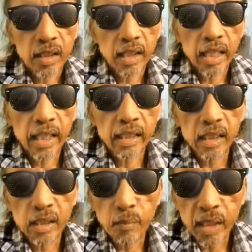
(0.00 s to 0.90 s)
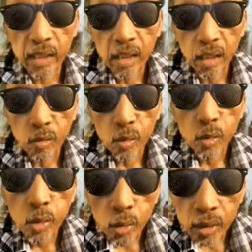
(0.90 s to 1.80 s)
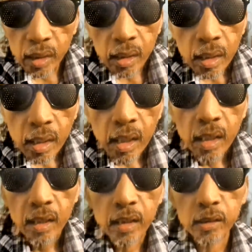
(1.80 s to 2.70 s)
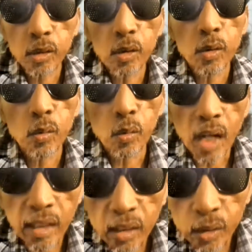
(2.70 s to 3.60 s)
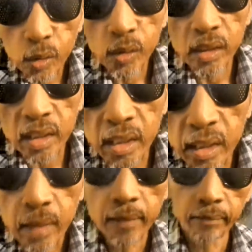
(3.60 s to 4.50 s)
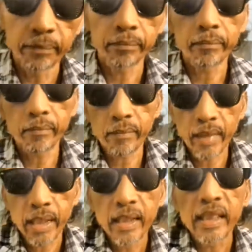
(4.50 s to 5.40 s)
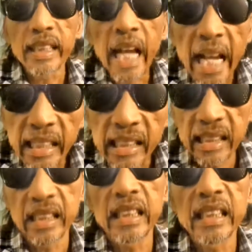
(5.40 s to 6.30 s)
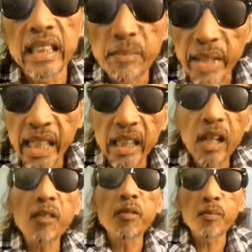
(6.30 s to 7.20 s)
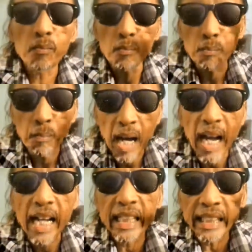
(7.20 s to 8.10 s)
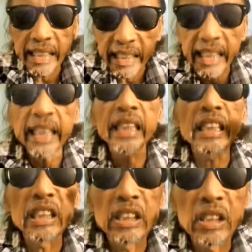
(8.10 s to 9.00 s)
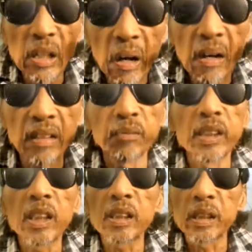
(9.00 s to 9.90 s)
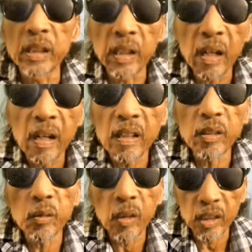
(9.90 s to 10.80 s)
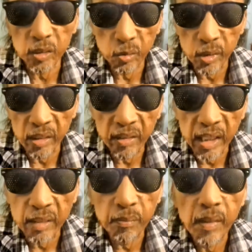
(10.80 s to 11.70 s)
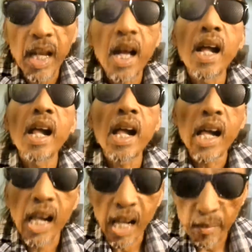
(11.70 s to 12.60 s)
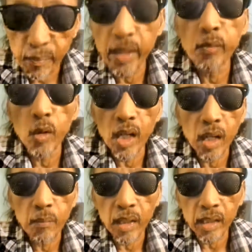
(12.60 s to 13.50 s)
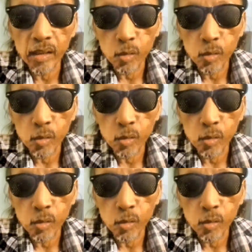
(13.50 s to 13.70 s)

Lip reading: and in the battle of Uhud also 1-3. That is the meaning of mighty God, because God was with him, helping Muhammad